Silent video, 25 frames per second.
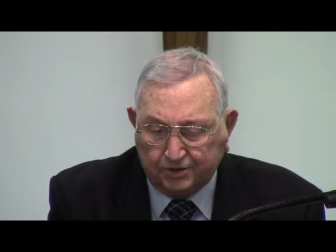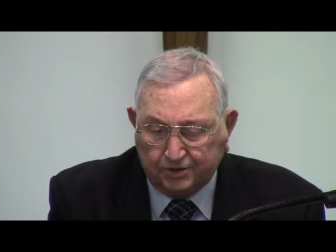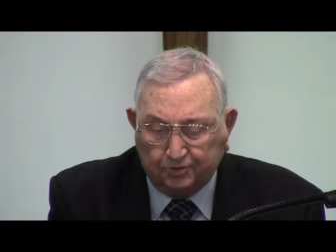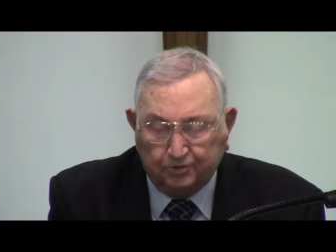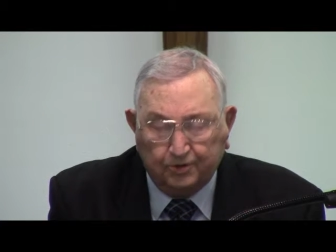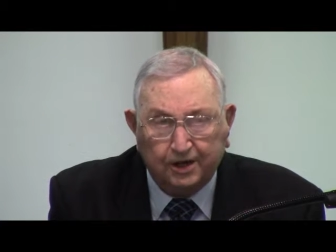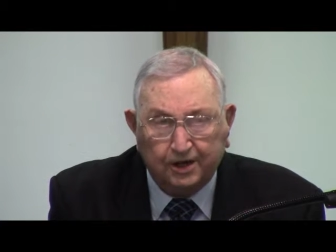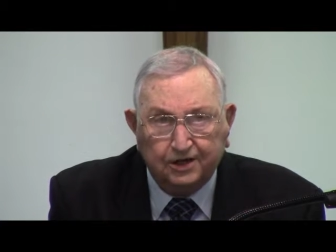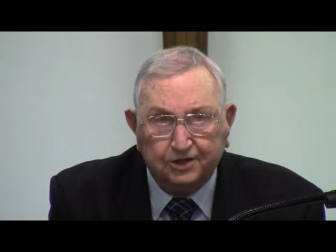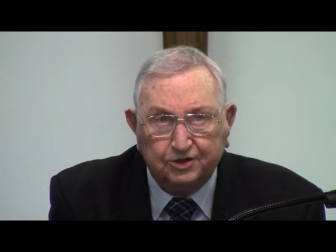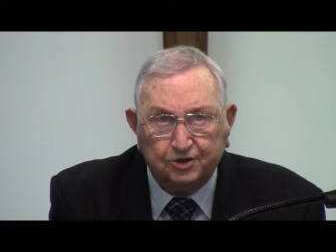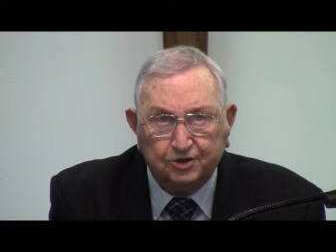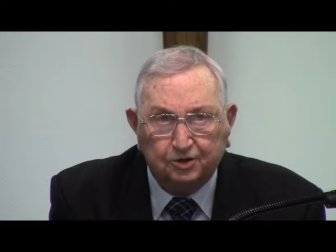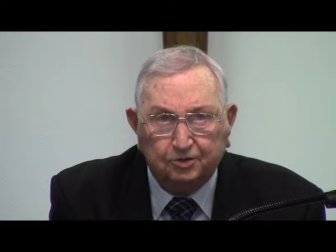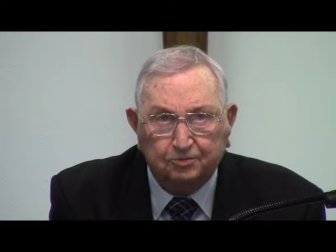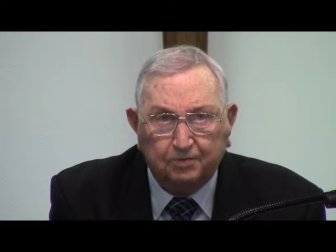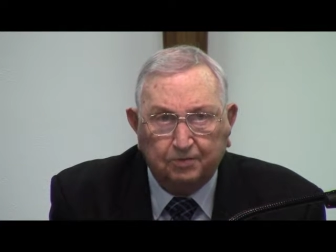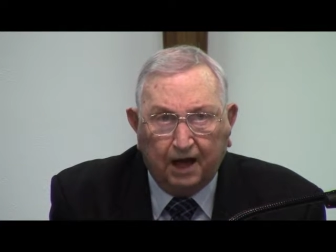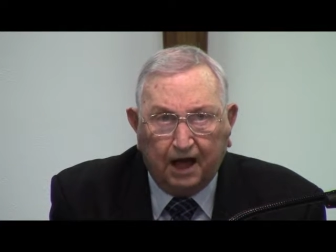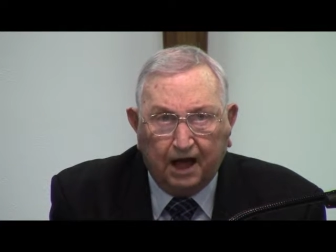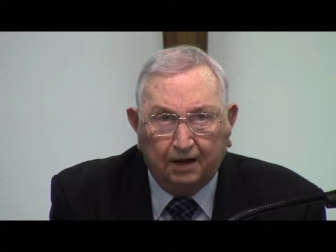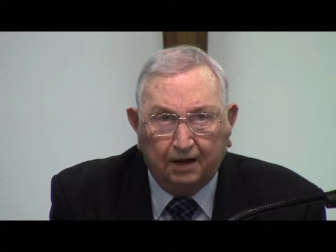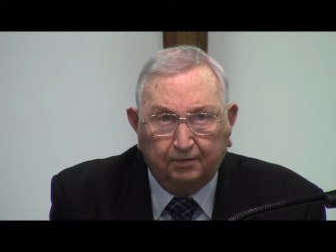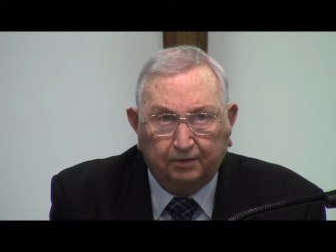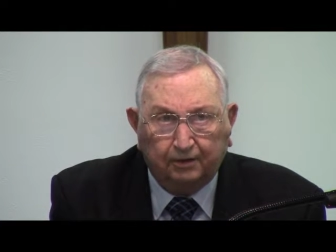to read your
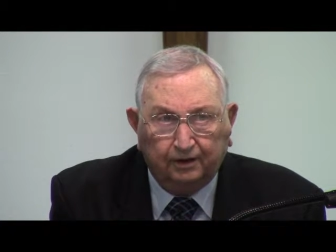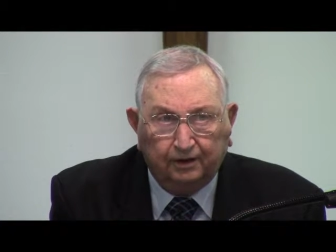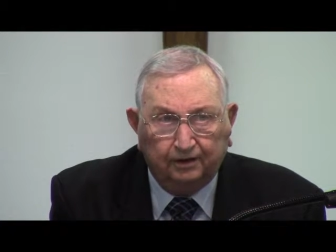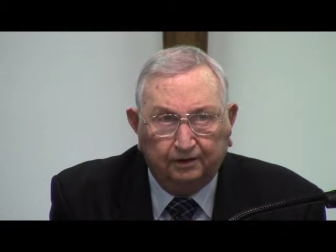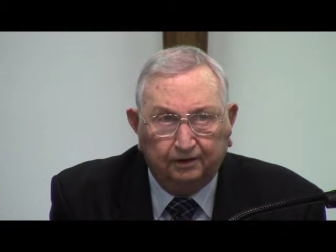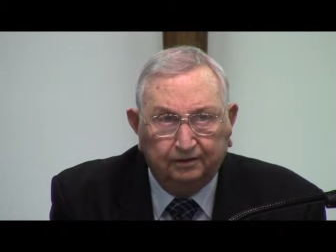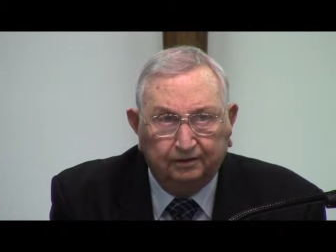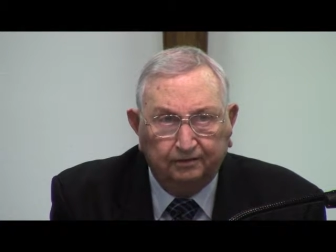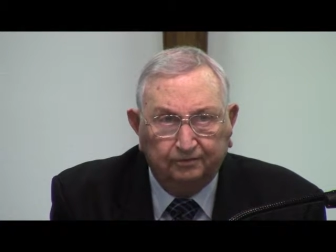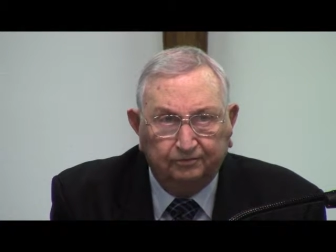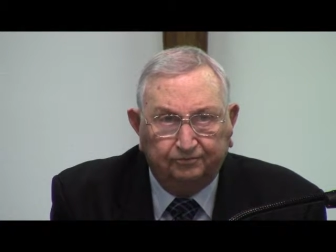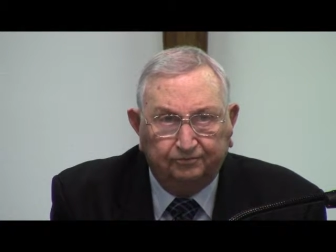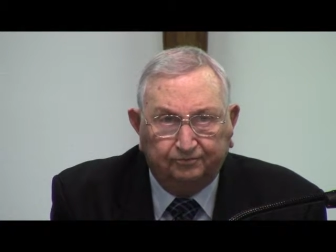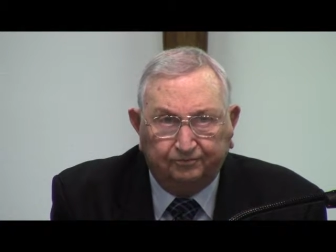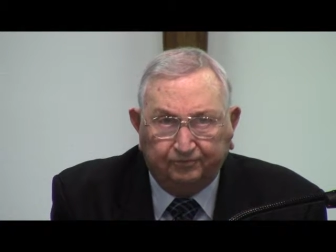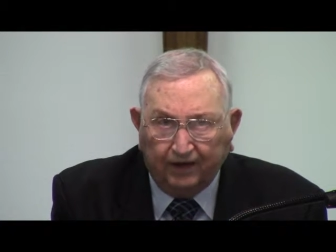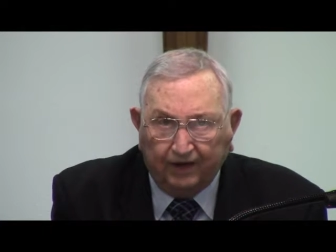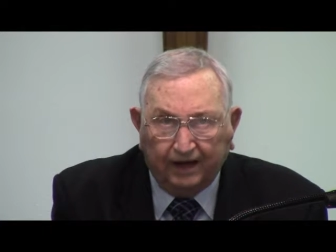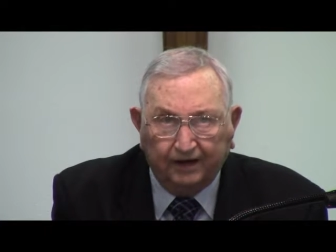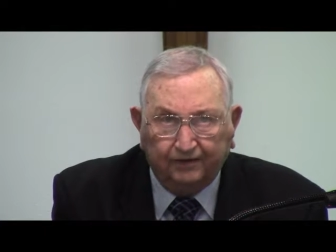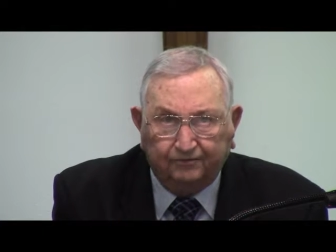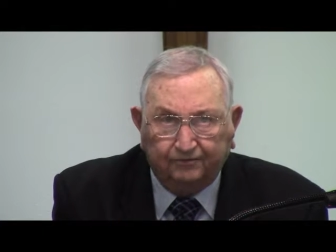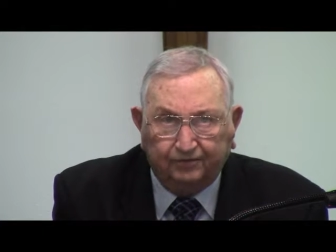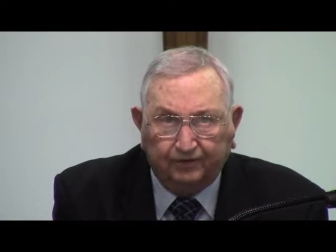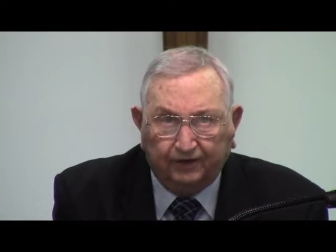Bible
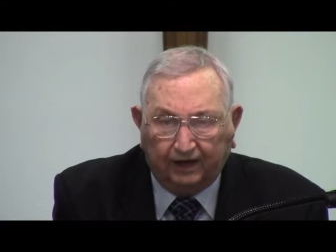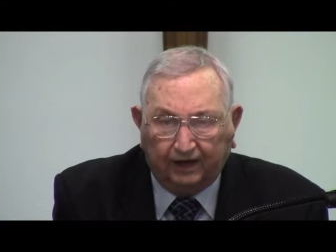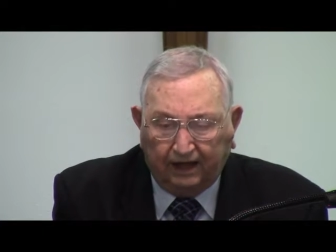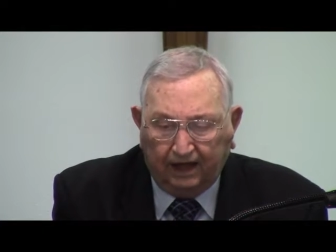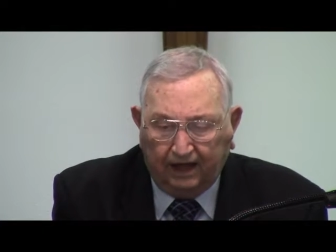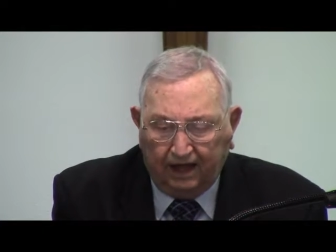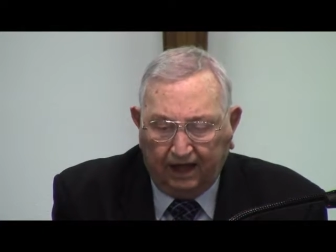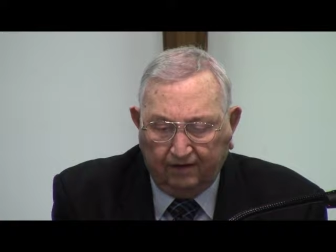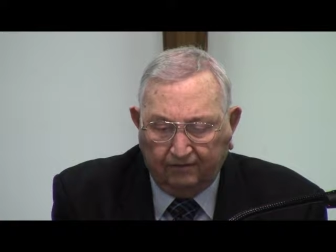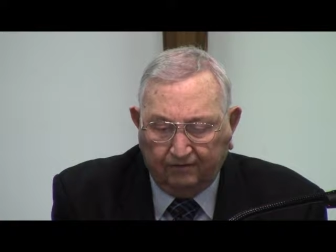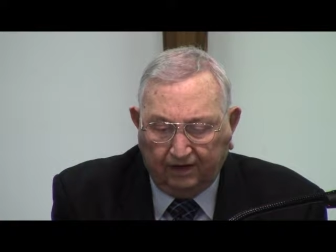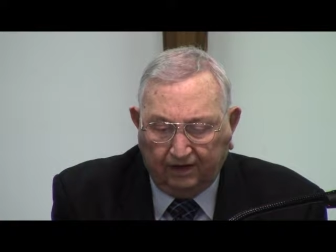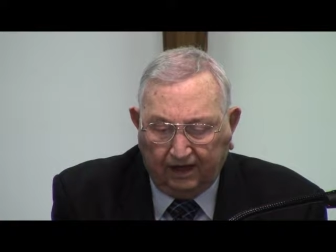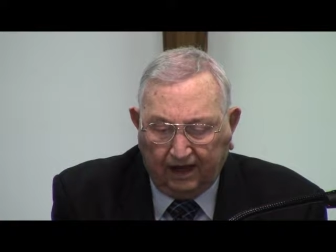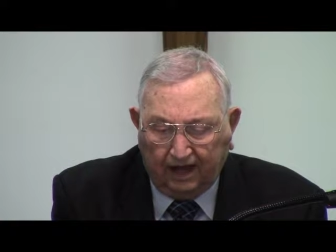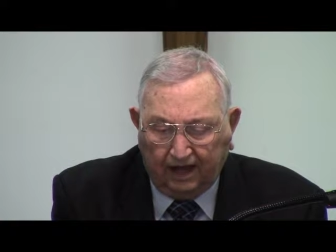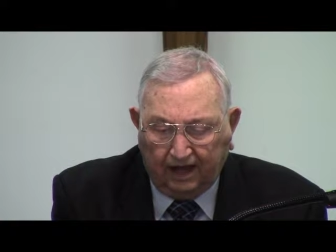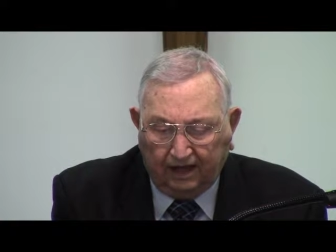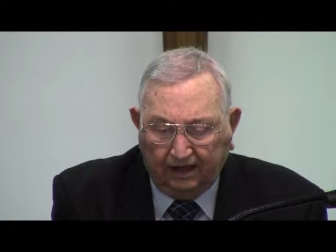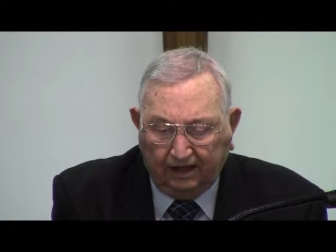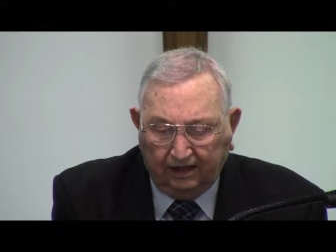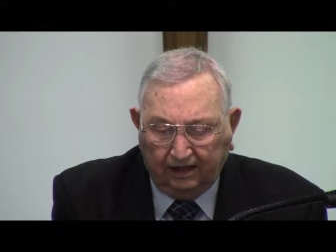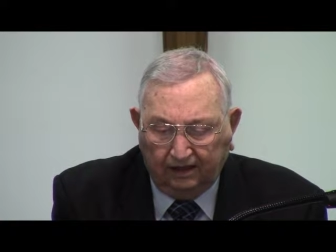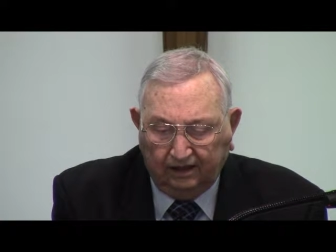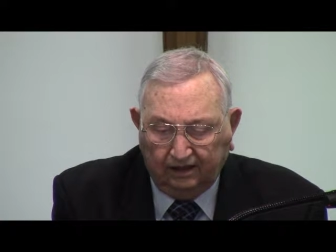faithfully every
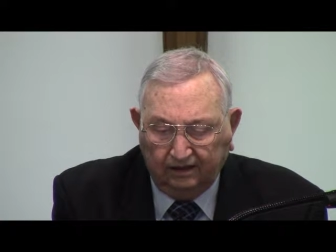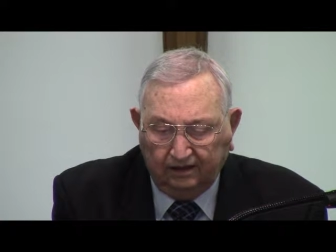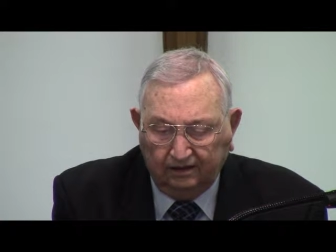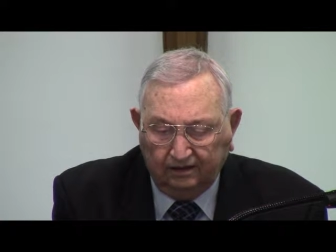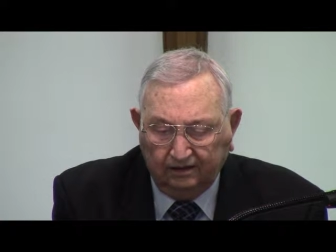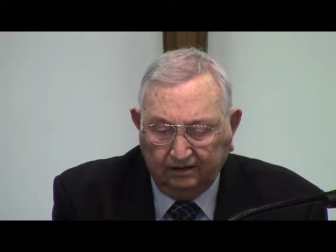day.